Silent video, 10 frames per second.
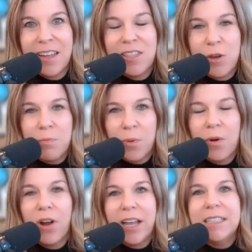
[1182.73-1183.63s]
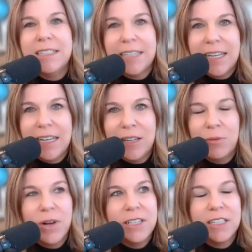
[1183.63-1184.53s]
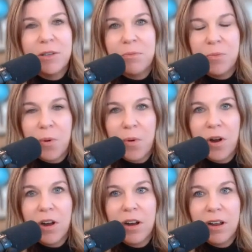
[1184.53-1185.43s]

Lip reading: The more I did was the more